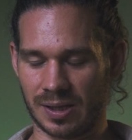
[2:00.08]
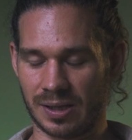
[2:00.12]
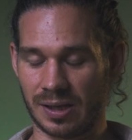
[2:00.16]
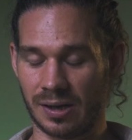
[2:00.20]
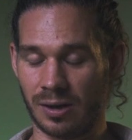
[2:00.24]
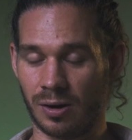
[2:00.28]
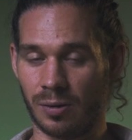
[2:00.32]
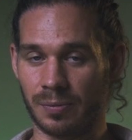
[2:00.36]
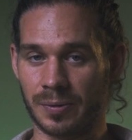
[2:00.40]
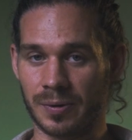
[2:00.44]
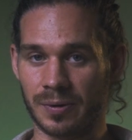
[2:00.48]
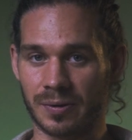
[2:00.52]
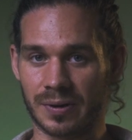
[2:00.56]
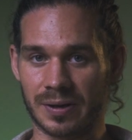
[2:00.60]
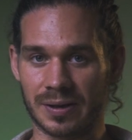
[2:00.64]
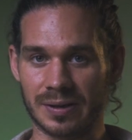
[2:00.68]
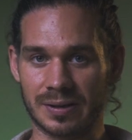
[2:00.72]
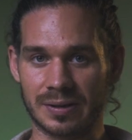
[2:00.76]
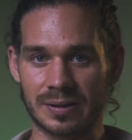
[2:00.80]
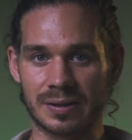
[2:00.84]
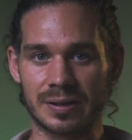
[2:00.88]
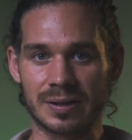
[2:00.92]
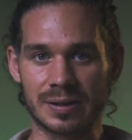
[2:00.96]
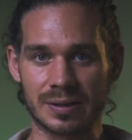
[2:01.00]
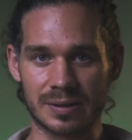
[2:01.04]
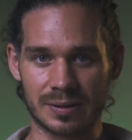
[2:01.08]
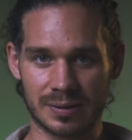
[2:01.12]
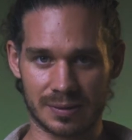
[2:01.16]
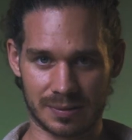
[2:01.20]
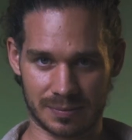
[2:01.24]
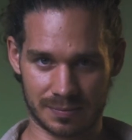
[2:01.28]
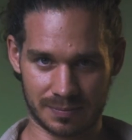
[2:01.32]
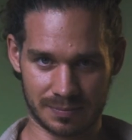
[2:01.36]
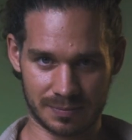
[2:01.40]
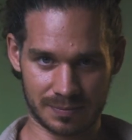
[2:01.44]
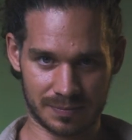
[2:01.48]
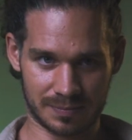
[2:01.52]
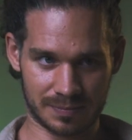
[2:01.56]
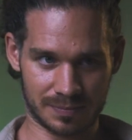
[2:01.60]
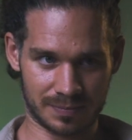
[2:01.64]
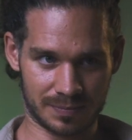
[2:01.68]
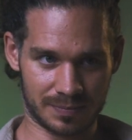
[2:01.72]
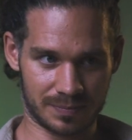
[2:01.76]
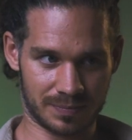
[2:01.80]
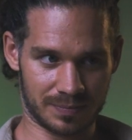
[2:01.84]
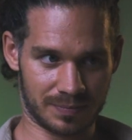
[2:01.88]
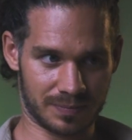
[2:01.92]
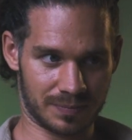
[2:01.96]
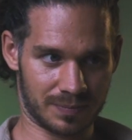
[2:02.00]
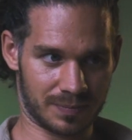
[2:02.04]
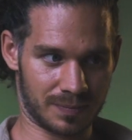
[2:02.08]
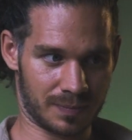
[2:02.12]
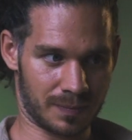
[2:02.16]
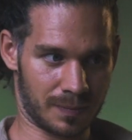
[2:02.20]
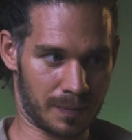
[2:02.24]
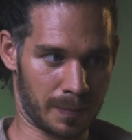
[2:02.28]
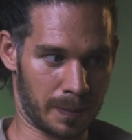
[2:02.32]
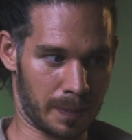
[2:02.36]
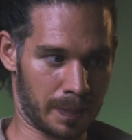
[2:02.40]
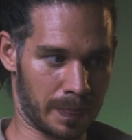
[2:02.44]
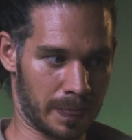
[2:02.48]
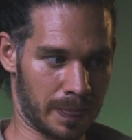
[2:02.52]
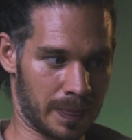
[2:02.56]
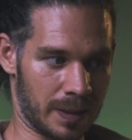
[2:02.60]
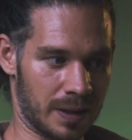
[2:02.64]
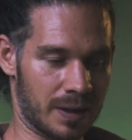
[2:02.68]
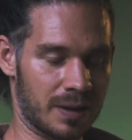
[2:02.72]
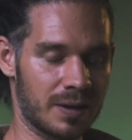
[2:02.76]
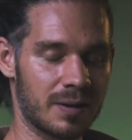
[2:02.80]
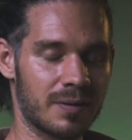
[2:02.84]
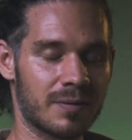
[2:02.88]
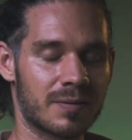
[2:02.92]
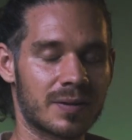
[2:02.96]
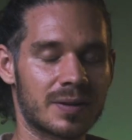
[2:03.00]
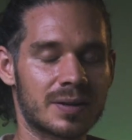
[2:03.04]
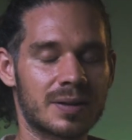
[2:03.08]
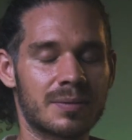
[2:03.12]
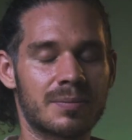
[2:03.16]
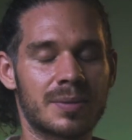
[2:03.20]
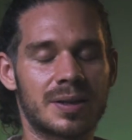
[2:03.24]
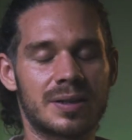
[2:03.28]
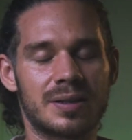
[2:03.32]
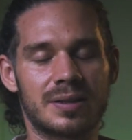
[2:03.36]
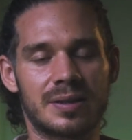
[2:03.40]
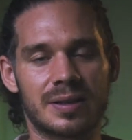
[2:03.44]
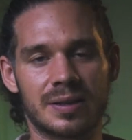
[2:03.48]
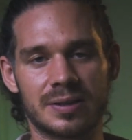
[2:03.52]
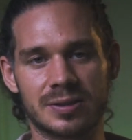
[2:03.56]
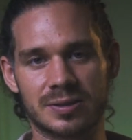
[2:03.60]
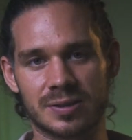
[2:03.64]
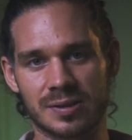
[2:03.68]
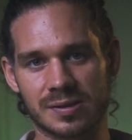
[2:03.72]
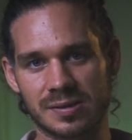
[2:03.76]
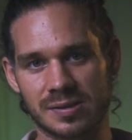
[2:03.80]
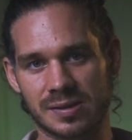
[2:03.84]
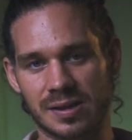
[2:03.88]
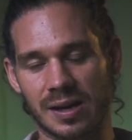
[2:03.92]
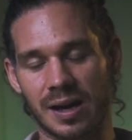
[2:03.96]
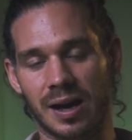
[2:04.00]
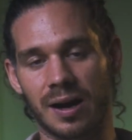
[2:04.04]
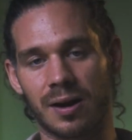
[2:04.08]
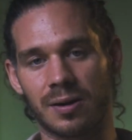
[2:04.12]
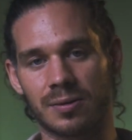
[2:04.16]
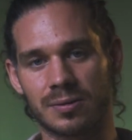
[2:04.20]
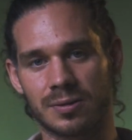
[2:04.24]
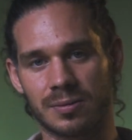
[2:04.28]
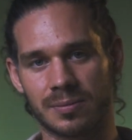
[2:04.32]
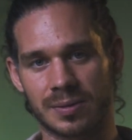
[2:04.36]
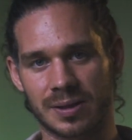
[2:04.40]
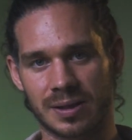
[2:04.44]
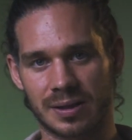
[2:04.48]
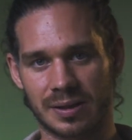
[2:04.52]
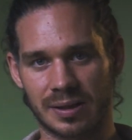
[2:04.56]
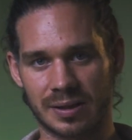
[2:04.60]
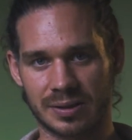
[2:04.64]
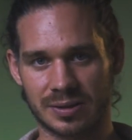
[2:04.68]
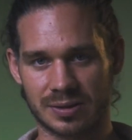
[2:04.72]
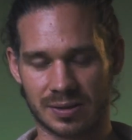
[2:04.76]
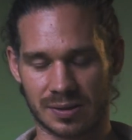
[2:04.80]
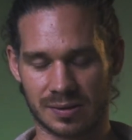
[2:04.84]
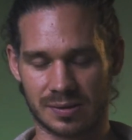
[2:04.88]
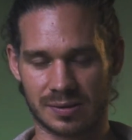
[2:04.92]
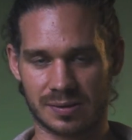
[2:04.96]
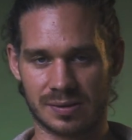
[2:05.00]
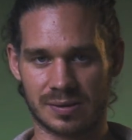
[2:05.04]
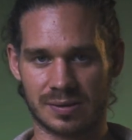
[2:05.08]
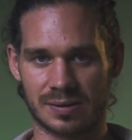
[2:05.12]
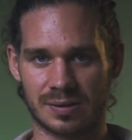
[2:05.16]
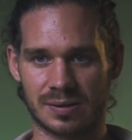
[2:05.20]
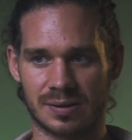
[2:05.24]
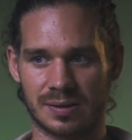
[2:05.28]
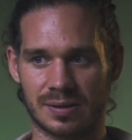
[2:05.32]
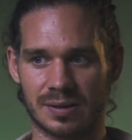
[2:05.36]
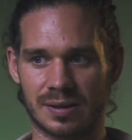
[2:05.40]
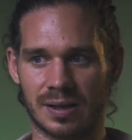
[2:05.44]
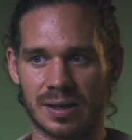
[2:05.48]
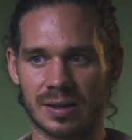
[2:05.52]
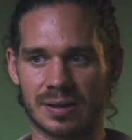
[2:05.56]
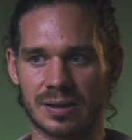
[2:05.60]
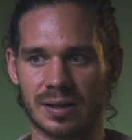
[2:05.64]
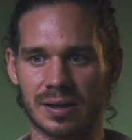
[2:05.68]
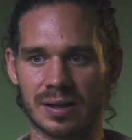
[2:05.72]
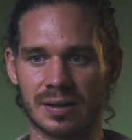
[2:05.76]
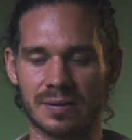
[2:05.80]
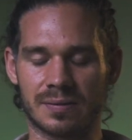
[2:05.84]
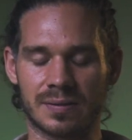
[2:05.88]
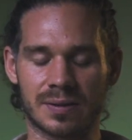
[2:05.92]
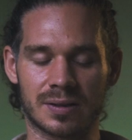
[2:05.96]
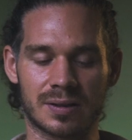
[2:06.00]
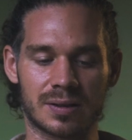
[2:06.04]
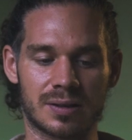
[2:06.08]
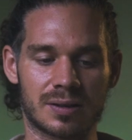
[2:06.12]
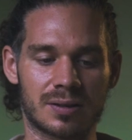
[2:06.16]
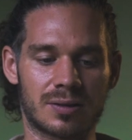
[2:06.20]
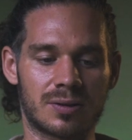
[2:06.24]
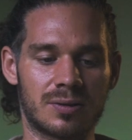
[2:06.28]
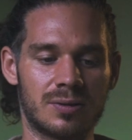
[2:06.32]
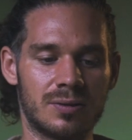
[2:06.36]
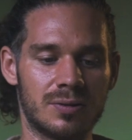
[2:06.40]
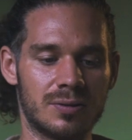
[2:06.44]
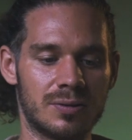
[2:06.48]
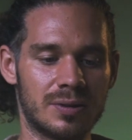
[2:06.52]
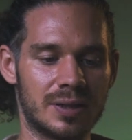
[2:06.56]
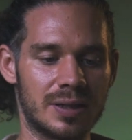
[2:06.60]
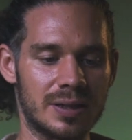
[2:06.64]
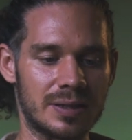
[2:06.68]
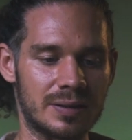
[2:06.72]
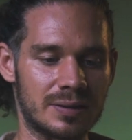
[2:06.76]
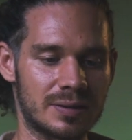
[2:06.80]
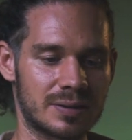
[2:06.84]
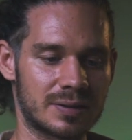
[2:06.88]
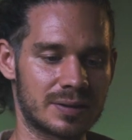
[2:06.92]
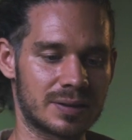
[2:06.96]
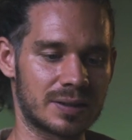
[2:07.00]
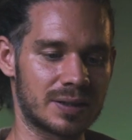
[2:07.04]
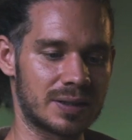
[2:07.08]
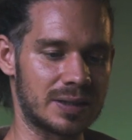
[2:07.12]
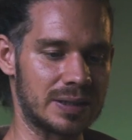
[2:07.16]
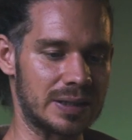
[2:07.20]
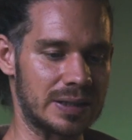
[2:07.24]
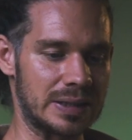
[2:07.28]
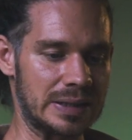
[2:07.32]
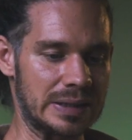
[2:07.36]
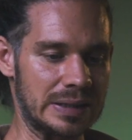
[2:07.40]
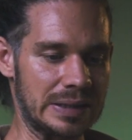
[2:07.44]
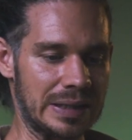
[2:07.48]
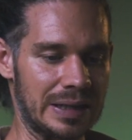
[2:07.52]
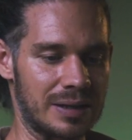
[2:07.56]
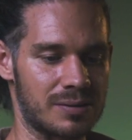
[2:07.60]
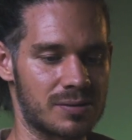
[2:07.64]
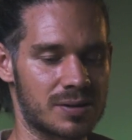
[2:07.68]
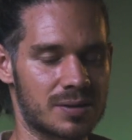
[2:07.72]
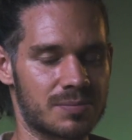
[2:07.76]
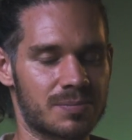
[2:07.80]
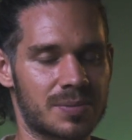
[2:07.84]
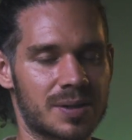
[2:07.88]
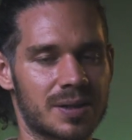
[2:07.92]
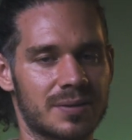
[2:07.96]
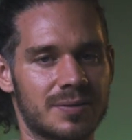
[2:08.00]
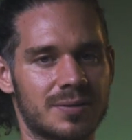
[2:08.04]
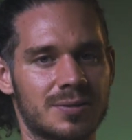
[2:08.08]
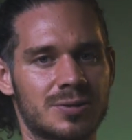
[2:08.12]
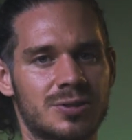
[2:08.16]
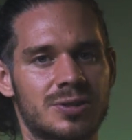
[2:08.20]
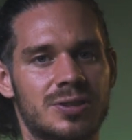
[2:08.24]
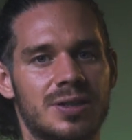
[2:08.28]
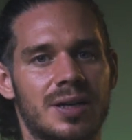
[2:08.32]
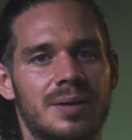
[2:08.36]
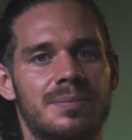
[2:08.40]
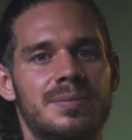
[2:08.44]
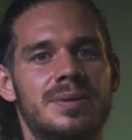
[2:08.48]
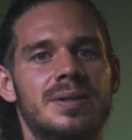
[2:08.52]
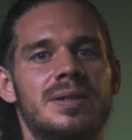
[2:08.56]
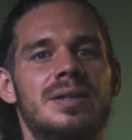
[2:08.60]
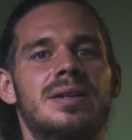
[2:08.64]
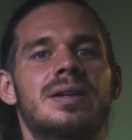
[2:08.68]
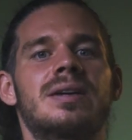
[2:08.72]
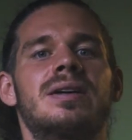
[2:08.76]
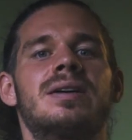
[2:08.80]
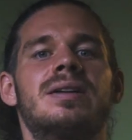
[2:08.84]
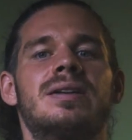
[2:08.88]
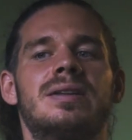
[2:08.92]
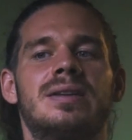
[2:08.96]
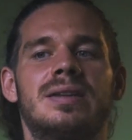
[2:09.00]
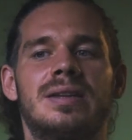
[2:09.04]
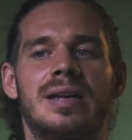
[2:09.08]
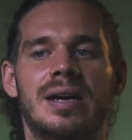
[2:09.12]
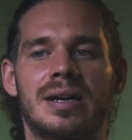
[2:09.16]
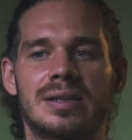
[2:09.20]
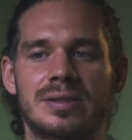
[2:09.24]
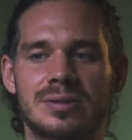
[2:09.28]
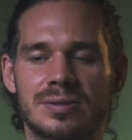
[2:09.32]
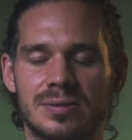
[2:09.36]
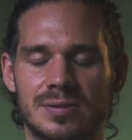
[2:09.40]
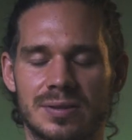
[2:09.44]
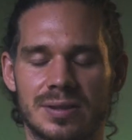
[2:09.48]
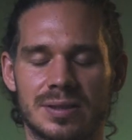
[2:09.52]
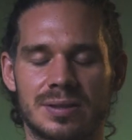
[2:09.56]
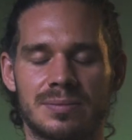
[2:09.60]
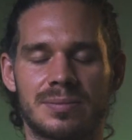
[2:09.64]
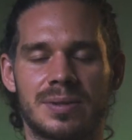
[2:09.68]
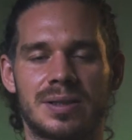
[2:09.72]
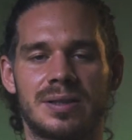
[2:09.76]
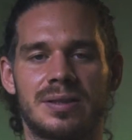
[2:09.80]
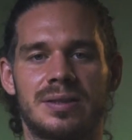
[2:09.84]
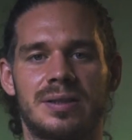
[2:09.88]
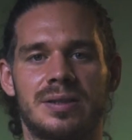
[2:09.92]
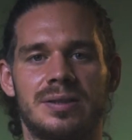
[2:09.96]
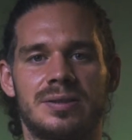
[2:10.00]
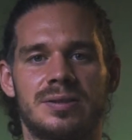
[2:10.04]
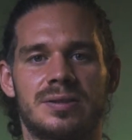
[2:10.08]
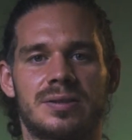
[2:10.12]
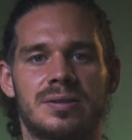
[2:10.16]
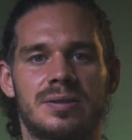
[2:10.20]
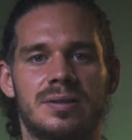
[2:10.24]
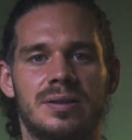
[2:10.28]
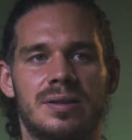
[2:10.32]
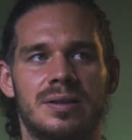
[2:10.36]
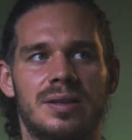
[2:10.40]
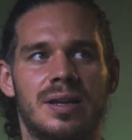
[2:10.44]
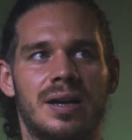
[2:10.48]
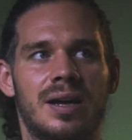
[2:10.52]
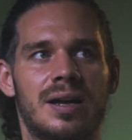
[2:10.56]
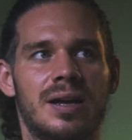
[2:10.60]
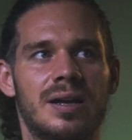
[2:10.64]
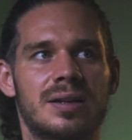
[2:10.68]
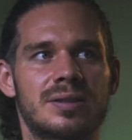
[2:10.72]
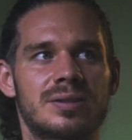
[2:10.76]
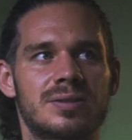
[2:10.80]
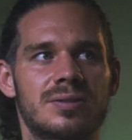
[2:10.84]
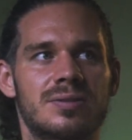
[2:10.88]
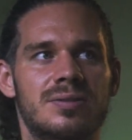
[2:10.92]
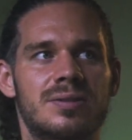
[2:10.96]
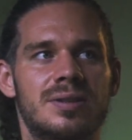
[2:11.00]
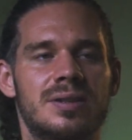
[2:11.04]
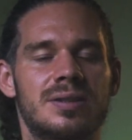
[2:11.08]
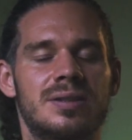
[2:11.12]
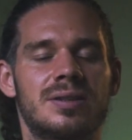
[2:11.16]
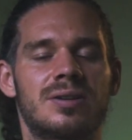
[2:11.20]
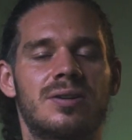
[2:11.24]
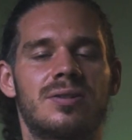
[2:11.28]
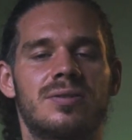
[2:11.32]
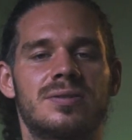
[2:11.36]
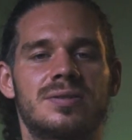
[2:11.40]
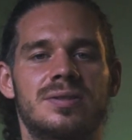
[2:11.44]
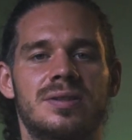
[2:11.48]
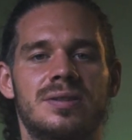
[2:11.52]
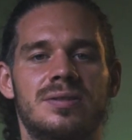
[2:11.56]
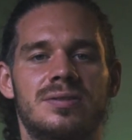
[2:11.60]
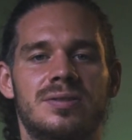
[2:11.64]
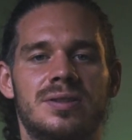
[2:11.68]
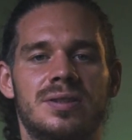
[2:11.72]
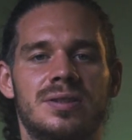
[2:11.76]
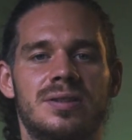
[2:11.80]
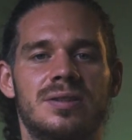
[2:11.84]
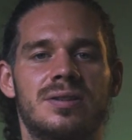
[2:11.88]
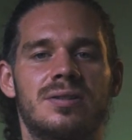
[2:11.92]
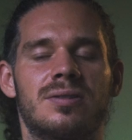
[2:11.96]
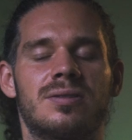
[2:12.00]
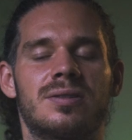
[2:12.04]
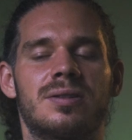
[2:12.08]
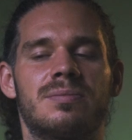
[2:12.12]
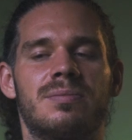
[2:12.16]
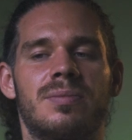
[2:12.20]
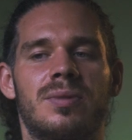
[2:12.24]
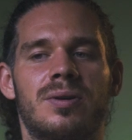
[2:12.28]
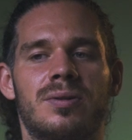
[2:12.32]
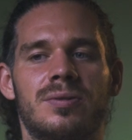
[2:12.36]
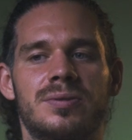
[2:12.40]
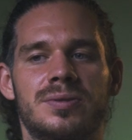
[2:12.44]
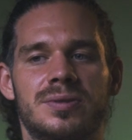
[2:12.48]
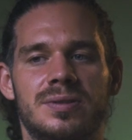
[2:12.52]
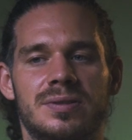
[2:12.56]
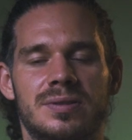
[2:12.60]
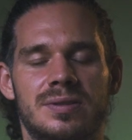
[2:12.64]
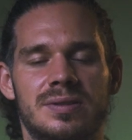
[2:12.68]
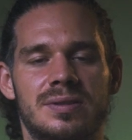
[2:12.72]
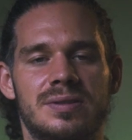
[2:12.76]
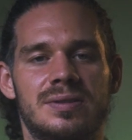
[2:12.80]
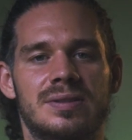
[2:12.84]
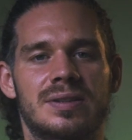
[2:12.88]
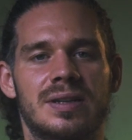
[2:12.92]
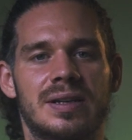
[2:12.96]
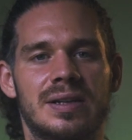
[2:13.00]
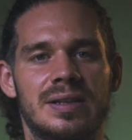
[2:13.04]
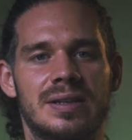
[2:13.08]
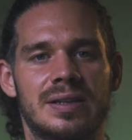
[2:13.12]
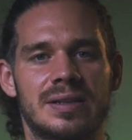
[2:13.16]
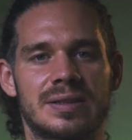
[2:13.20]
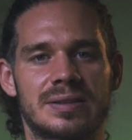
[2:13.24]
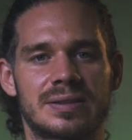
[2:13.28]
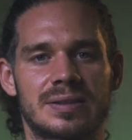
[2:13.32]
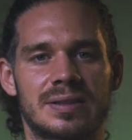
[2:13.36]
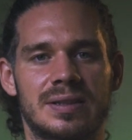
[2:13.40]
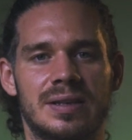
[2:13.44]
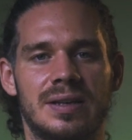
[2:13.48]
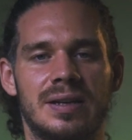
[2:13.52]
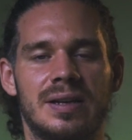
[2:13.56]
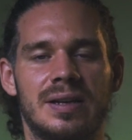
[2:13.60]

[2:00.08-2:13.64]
and I hope you already did, even the meditations, the audio meditations that I've included in our previous chapter, that's already meditation. That's already concentrating on emotions inside us.